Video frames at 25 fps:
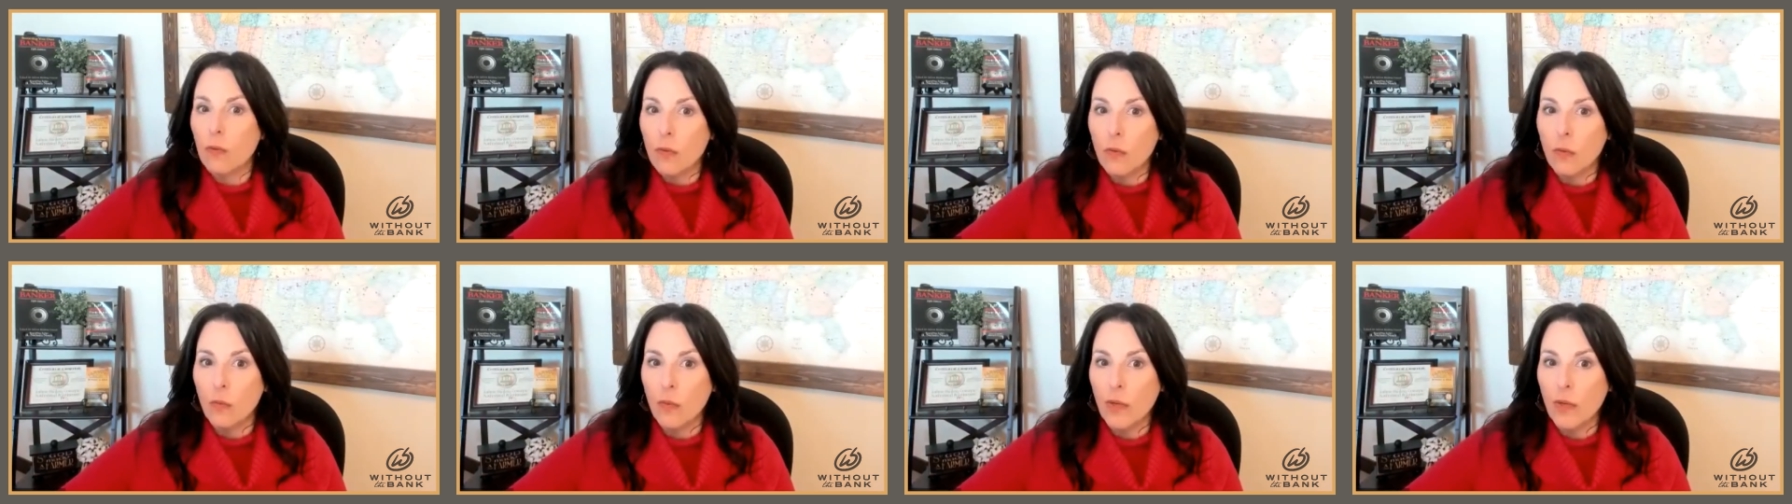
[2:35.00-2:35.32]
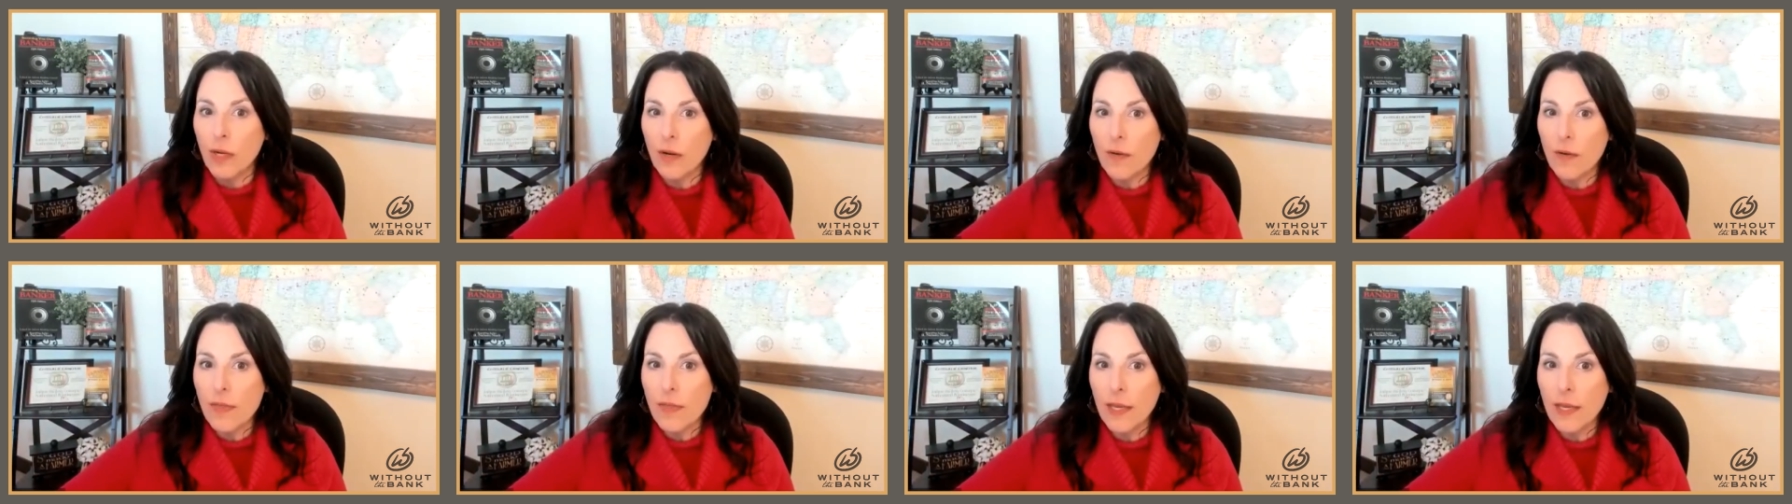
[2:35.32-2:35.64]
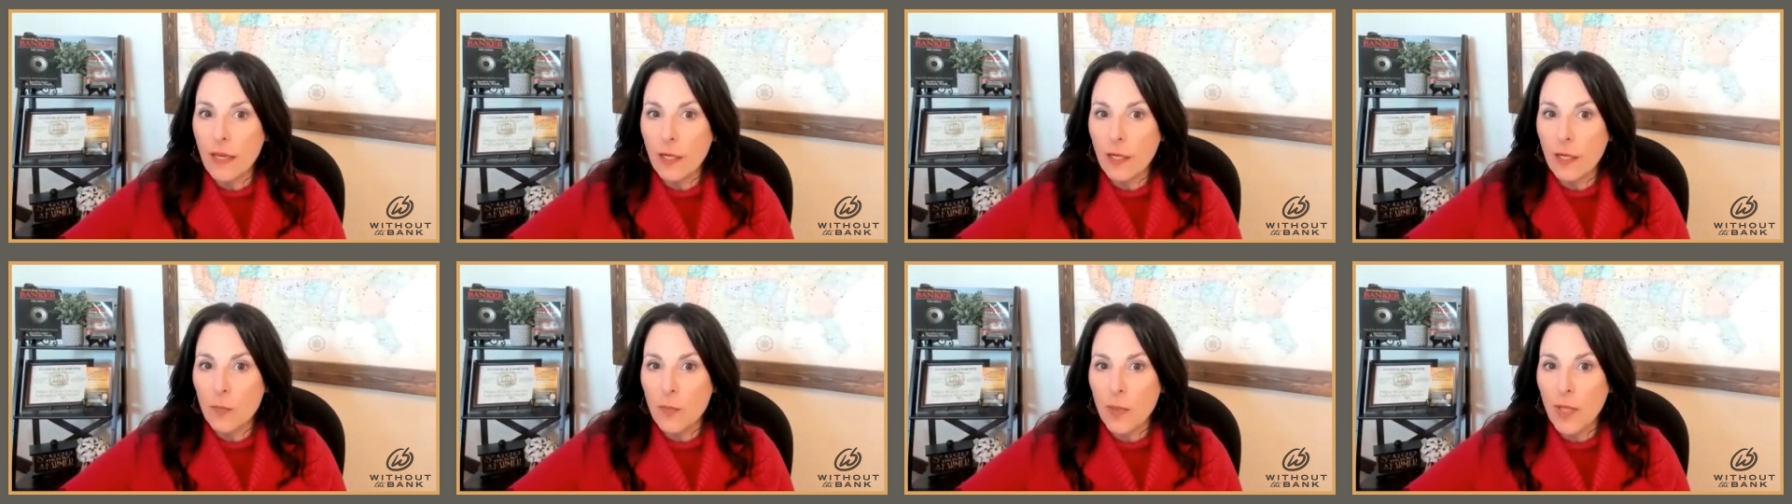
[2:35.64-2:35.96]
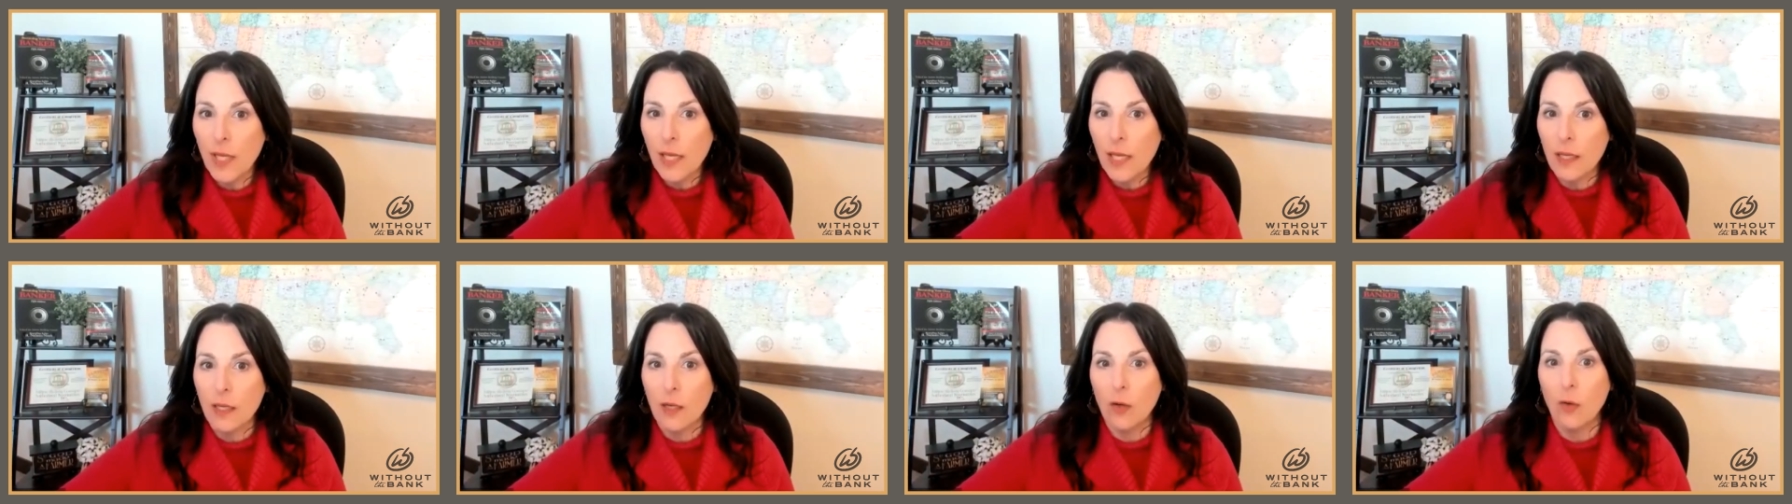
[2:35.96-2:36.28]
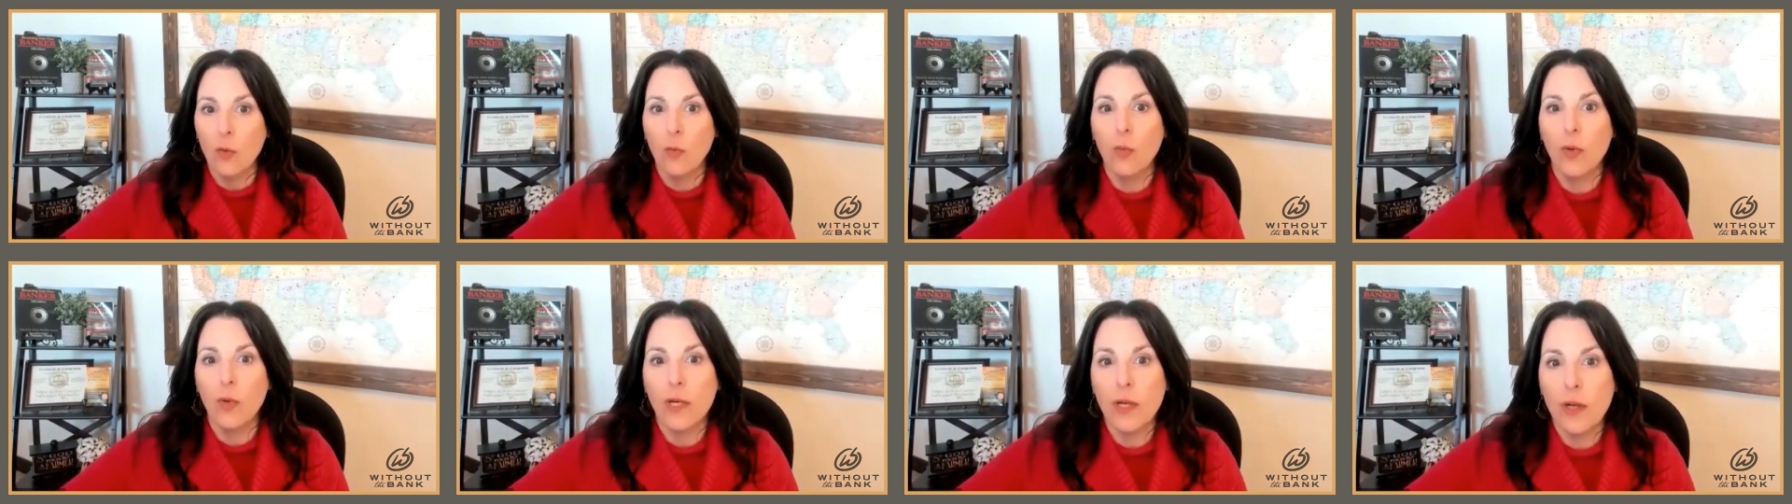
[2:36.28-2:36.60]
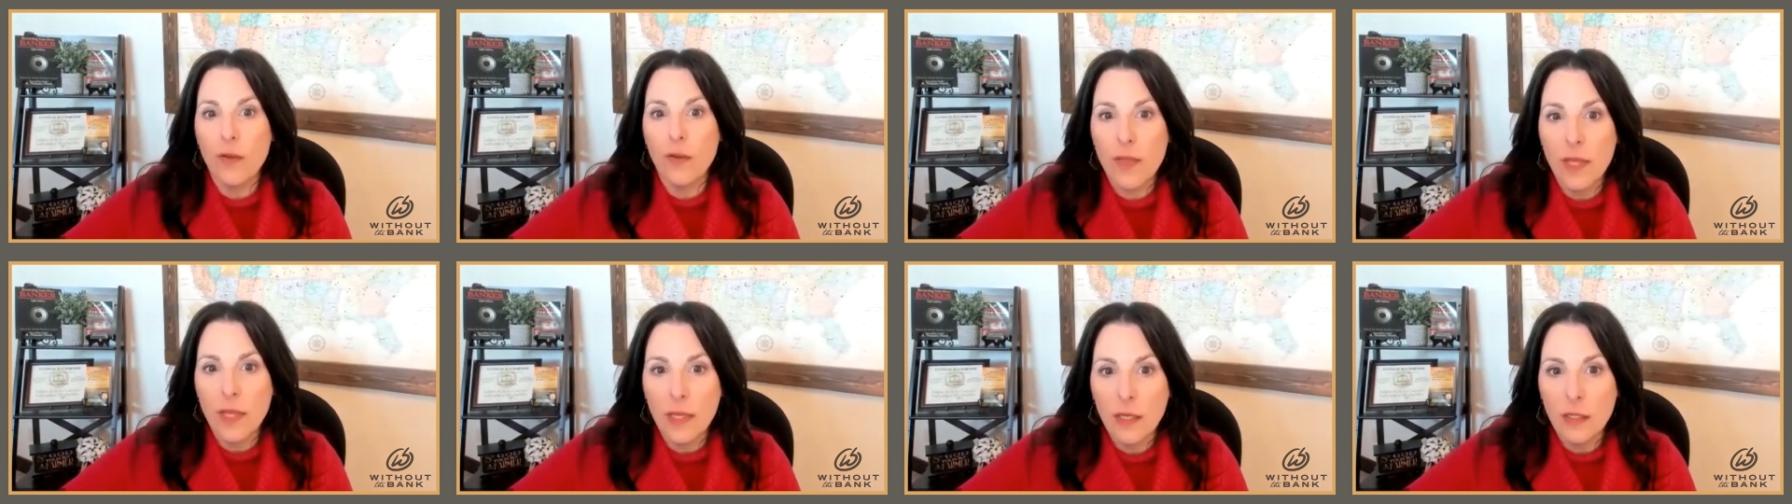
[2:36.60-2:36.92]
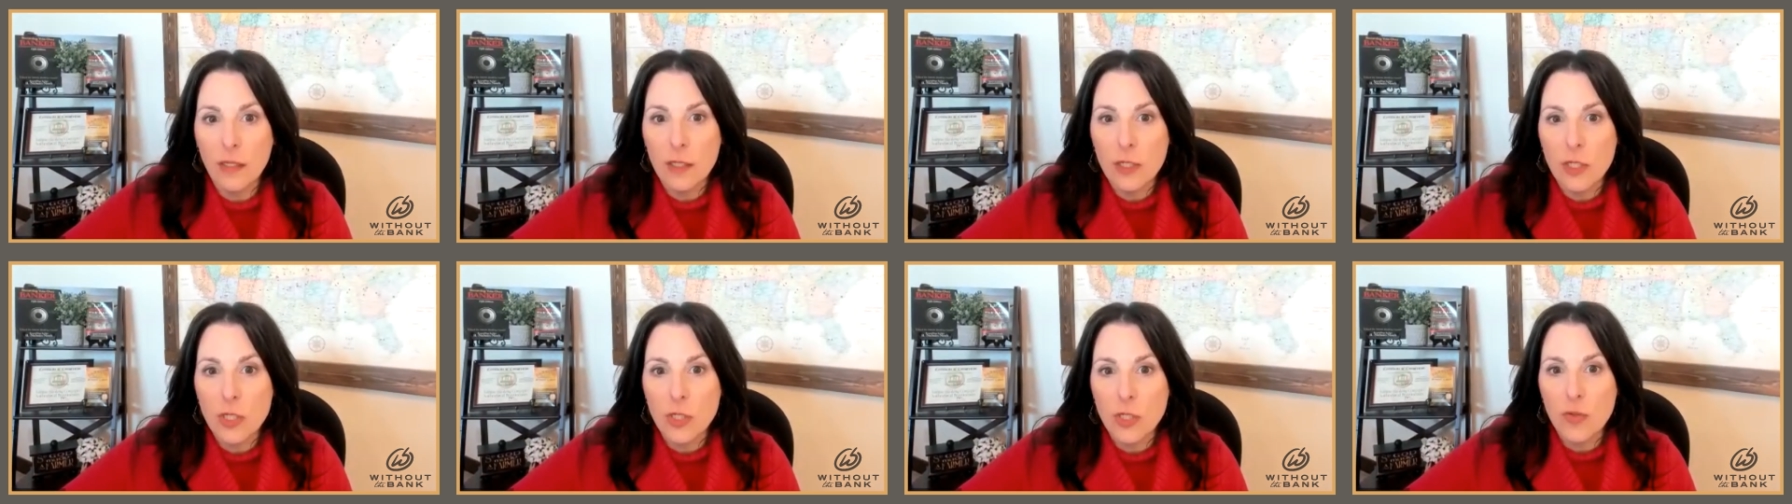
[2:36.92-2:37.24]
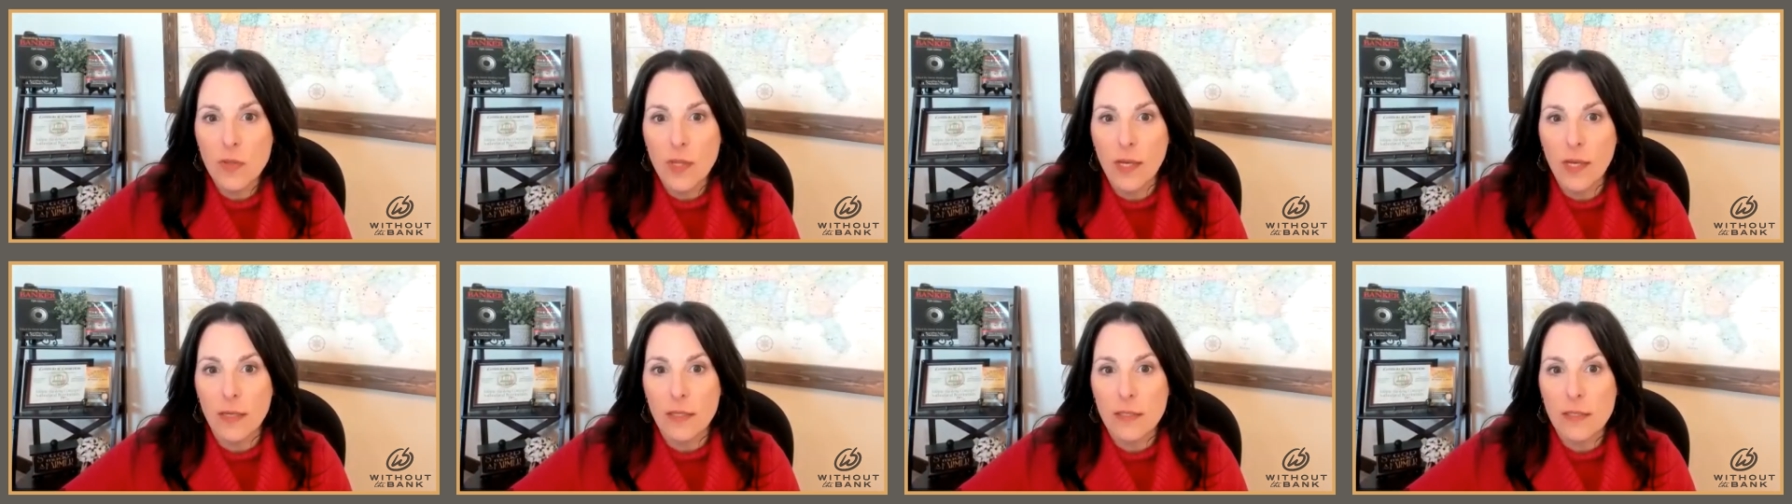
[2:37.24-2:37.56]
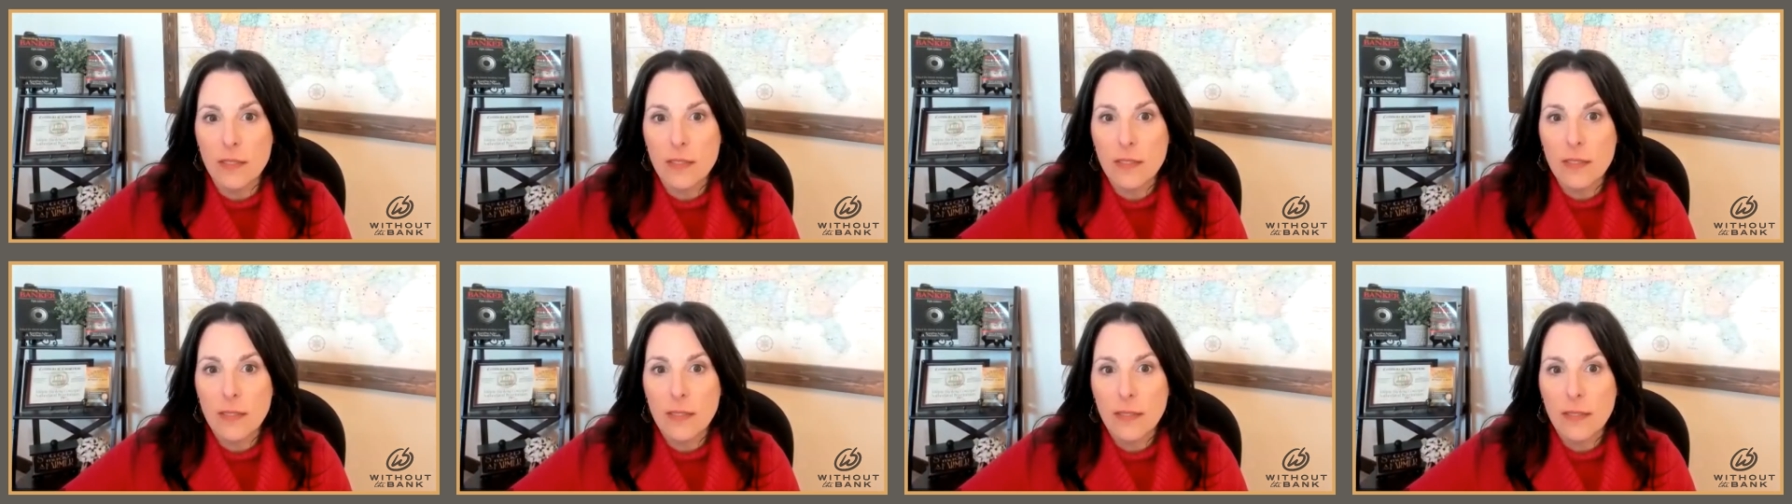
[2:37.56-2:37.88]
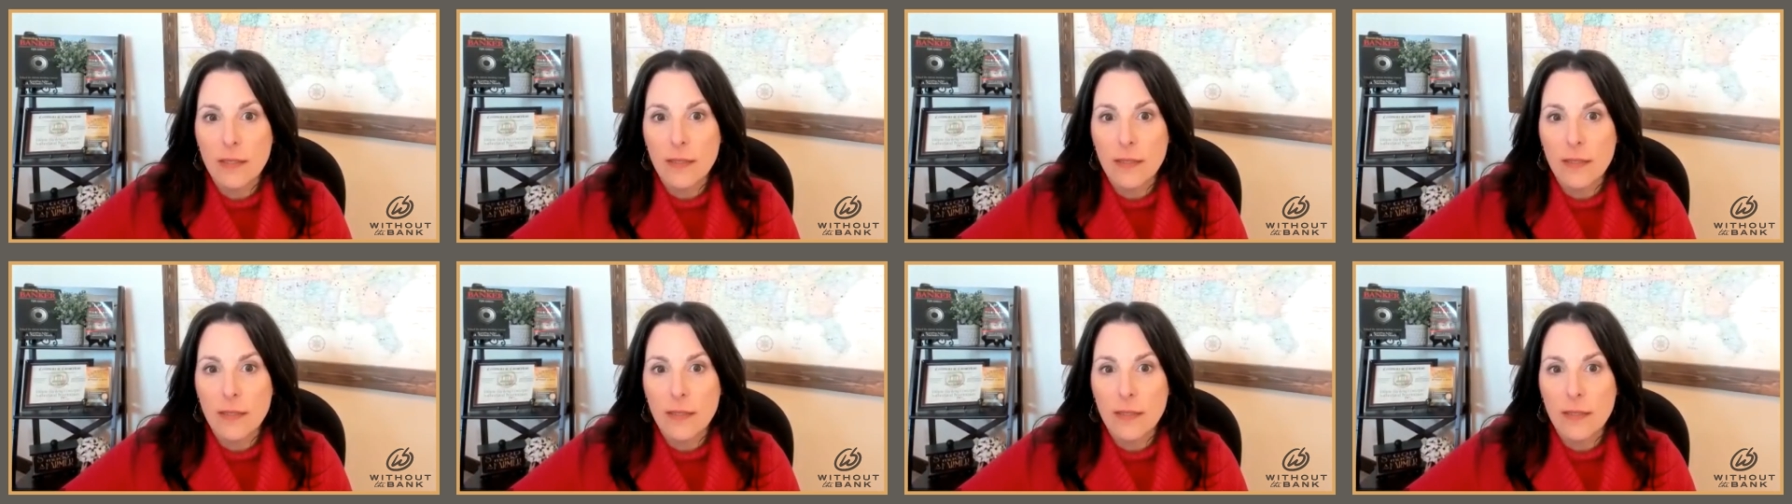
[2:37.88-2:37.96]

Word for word: When are they going to peak? When are they going to do this?